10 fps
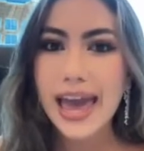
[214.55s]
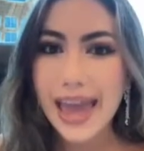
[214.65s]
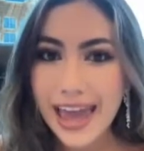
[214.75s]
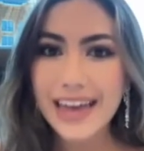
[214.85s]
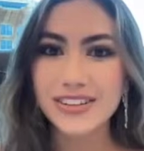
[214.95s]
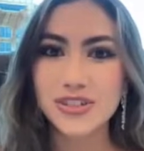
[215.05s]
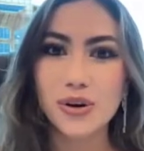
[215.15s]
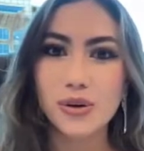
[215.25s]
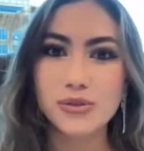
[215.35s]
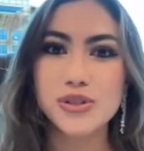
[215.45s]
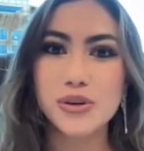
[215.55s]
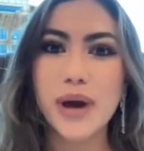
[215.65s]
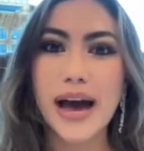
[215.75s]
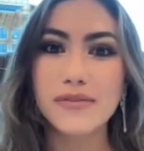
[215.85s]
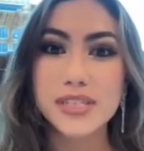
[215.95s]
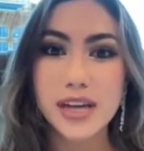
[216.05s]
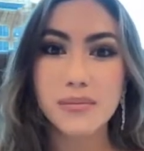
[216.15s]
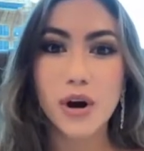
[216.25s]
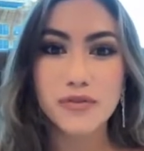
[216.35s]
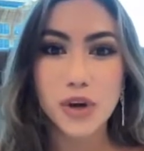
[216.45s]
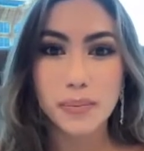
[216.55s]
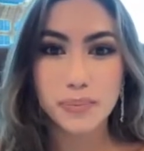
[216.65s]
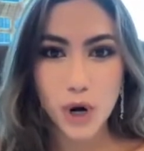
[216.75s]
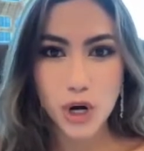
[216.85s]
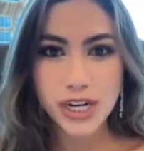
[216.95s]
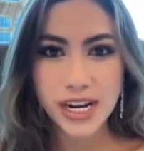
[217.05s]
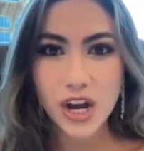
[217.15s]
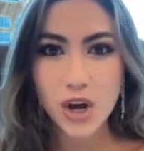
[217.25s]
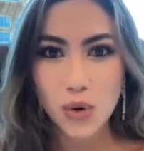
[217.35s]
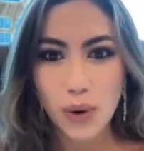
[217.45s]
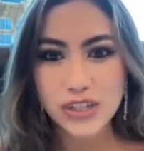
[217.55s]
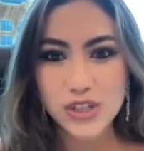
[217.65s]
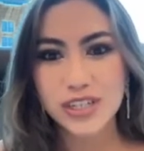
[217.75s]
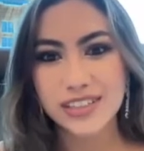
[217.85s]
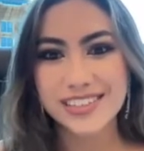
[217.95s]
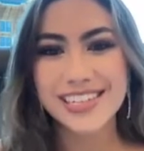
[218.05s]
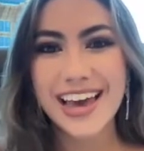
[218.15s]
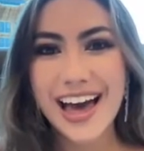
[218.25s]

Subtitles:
and also have some of your burning questions